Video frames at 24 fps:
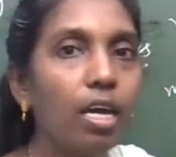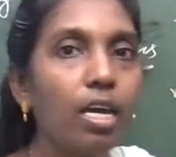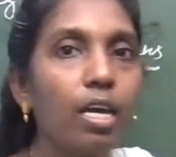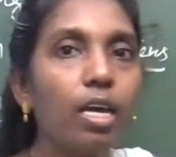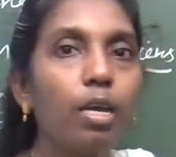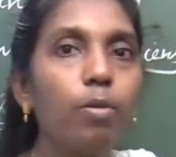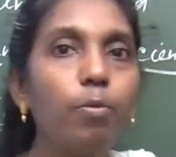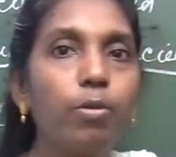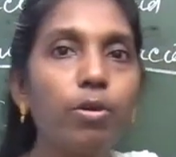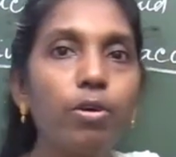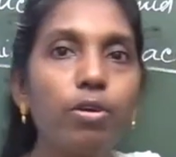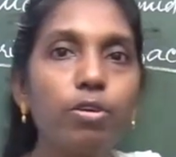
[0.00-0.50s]

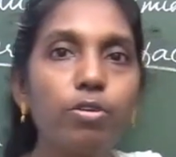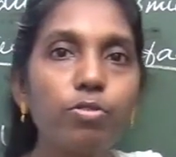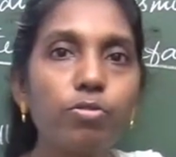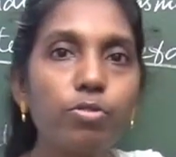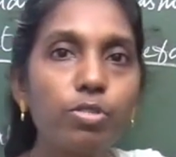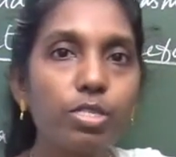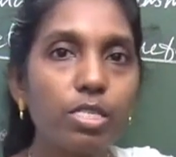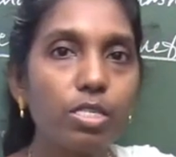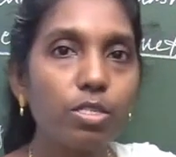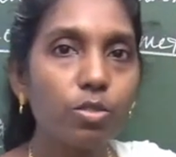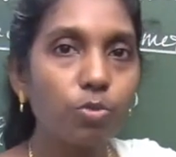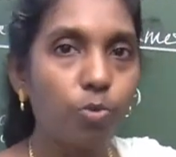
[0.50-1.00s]
it
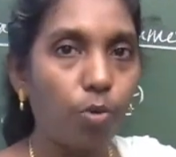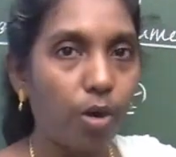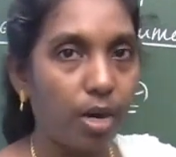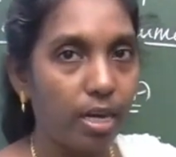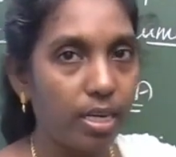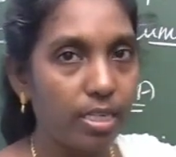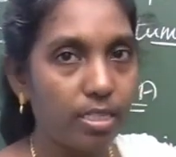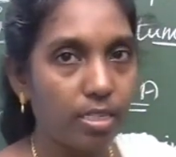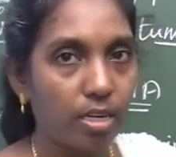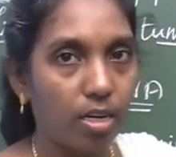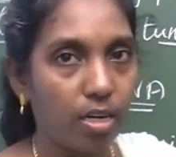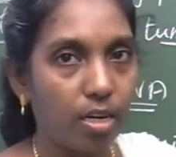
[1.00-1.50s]
produces
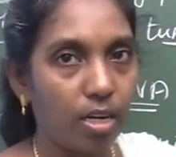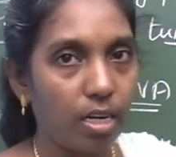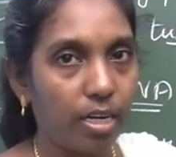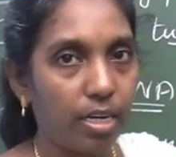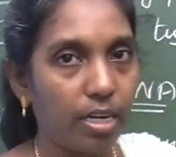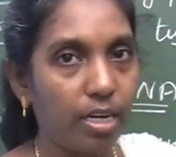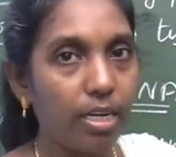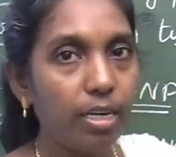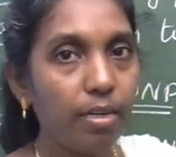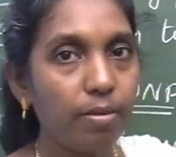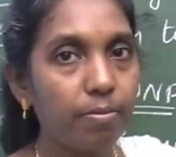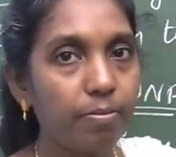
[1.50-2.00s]
white
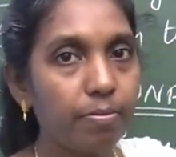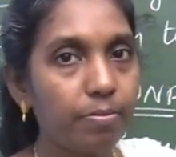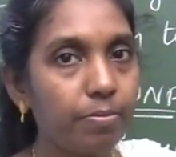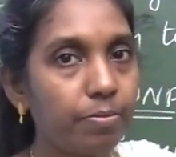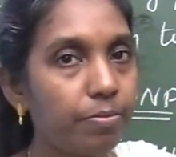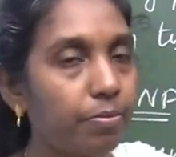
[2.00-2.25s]
colony.